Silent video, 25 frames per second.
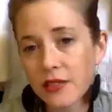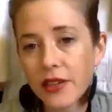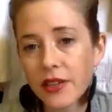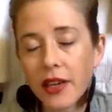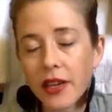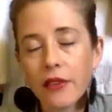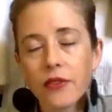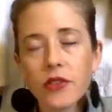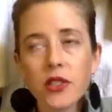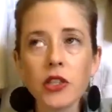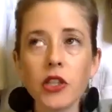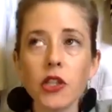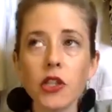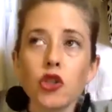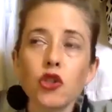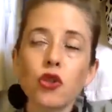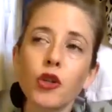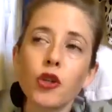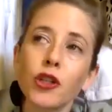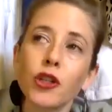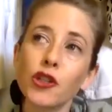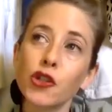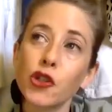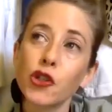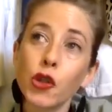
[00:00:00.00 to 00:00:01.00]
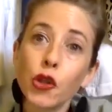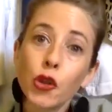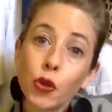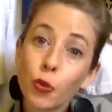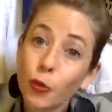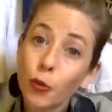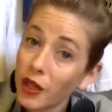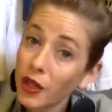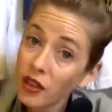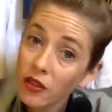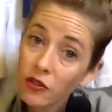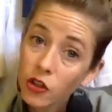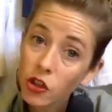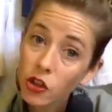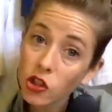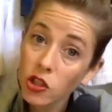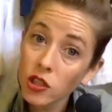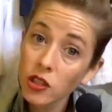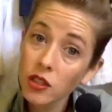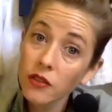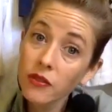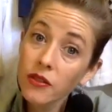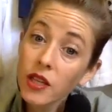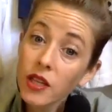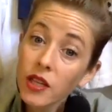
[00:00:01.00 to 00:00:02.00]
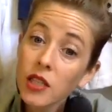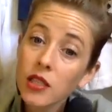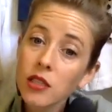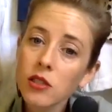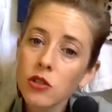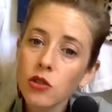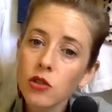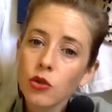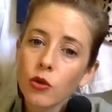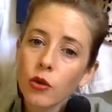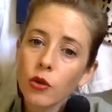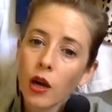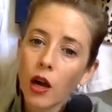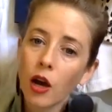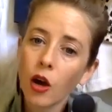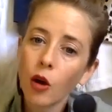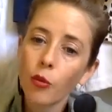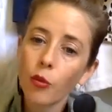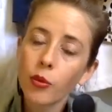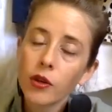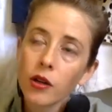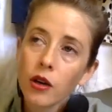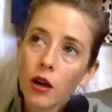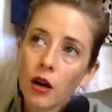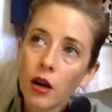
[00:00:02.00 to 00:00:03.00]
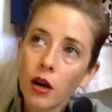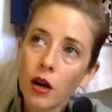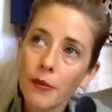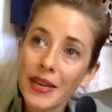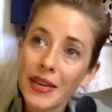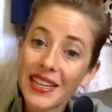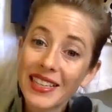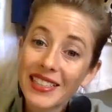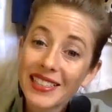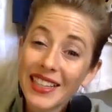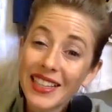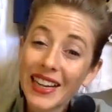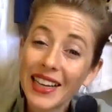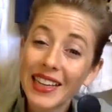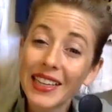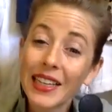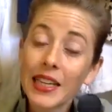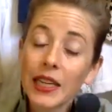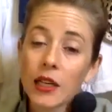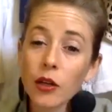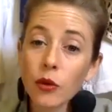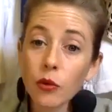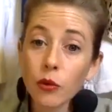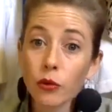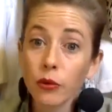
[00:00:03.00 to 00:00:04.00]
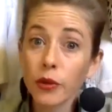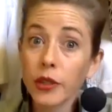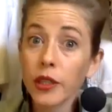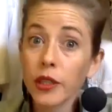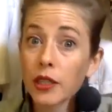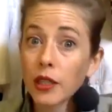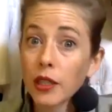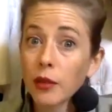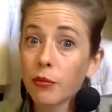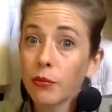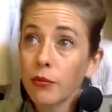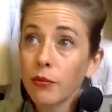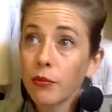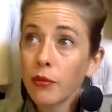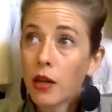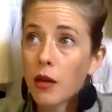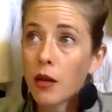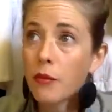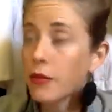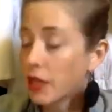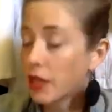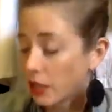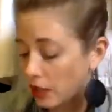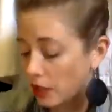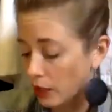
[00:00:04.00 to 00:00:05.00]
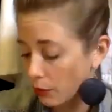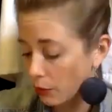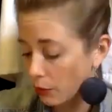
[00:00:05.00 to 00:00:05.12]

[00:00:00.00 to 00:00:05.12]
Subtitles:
I have done a short 2-minute version of this to help calm anxiety, and it really immediately